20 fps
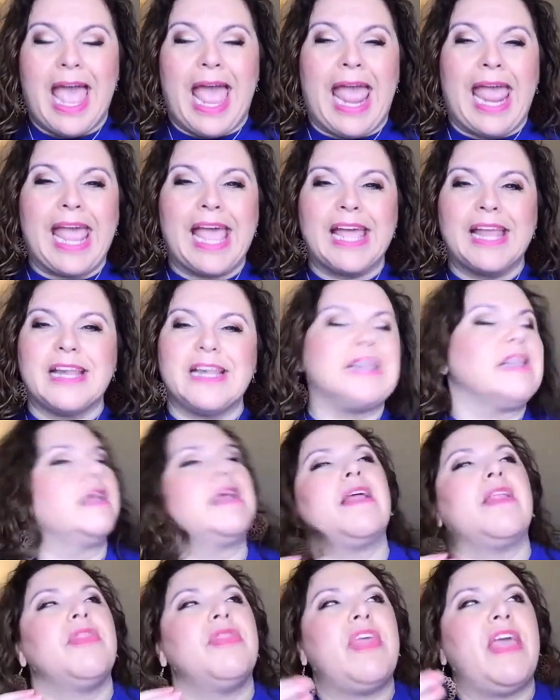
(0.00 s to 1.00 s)
And
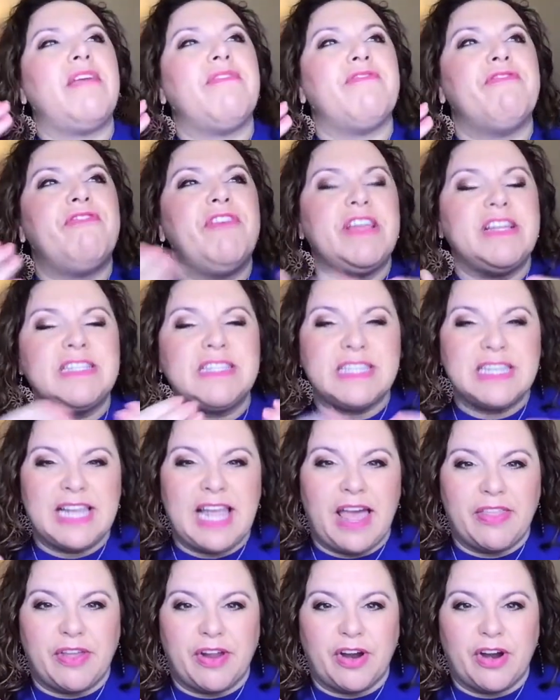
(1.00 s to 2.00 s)
they fit
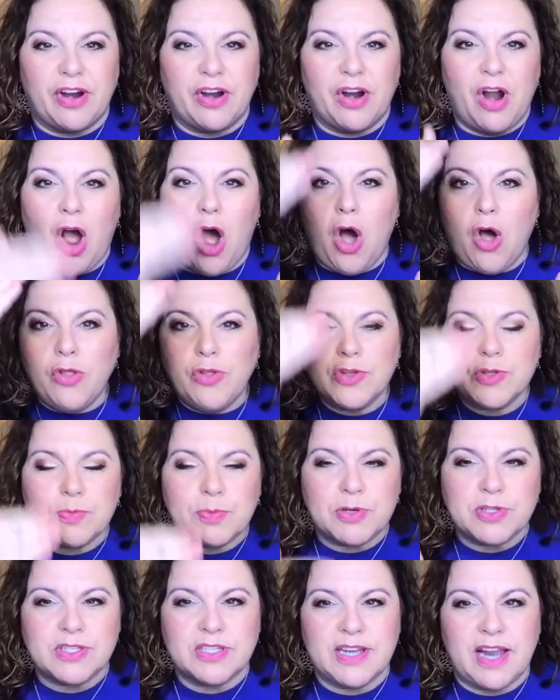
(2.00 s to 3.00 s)
together. All those
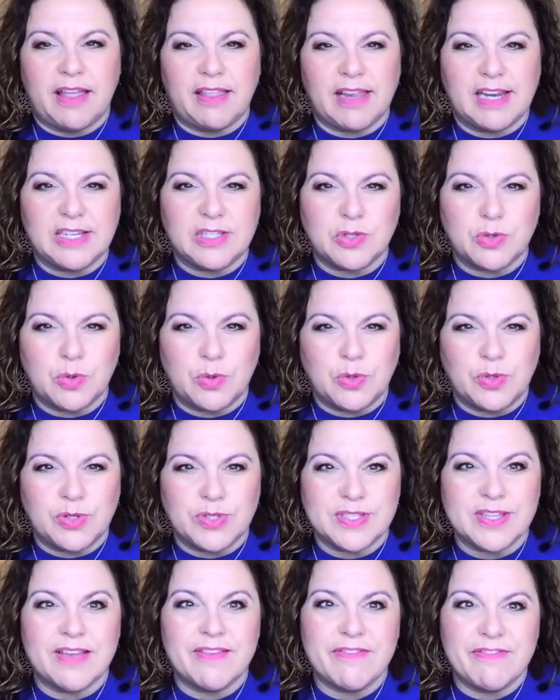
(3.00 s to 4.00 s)
personality
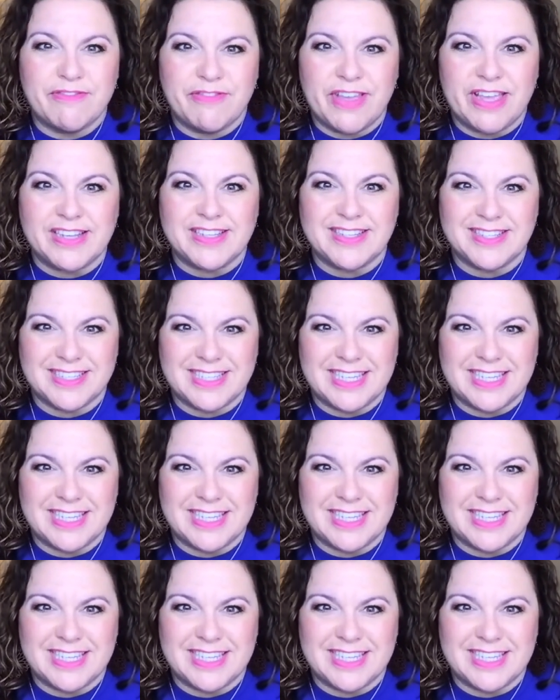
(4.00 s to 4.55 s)
tools fit